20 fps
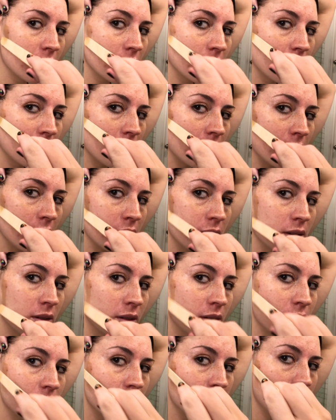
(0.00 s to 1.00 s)
and it's
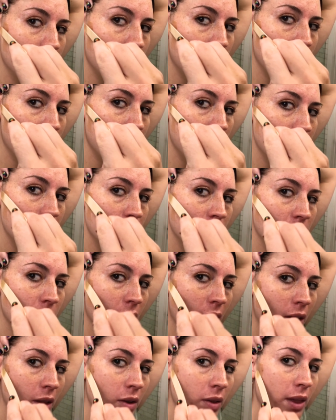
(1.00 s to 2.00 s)
dripping, so
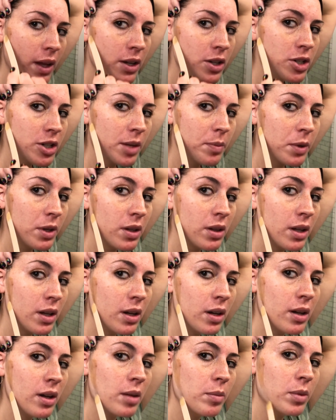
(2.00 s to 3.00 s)
follow that drip and clean it
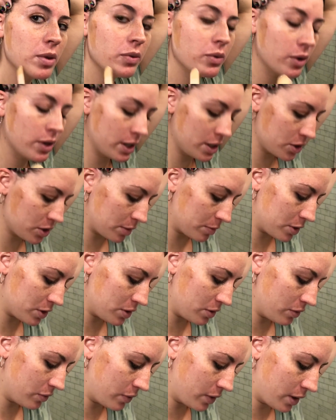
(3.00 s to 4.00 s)
up before it drips too
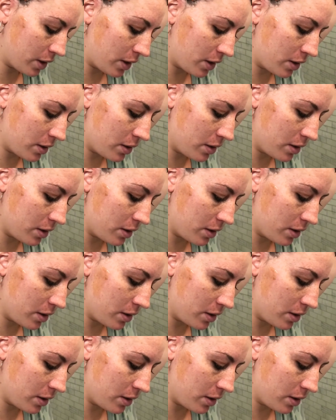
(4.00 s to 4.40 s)
far.